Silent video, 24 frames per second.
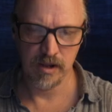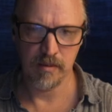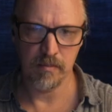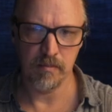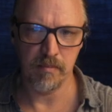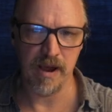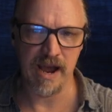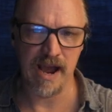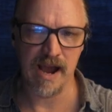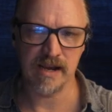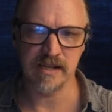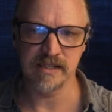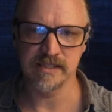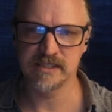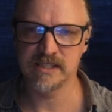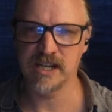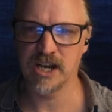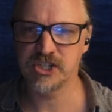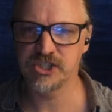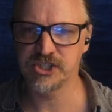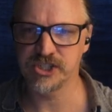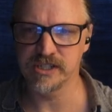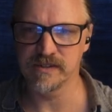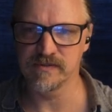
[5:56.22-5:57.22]
back a
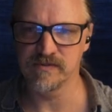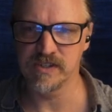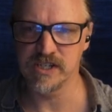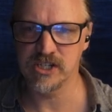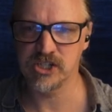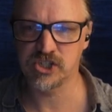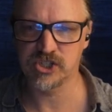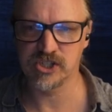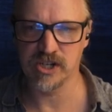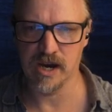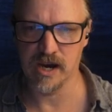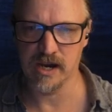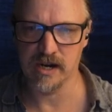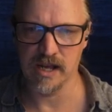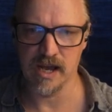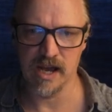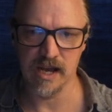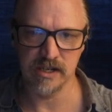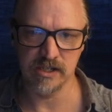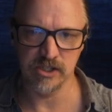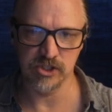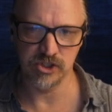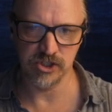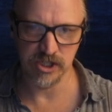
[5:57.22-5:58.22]
section of this shot.
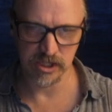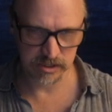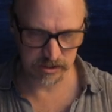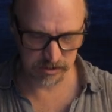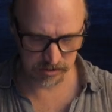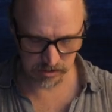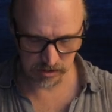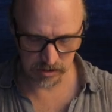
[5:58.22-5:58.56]
I could just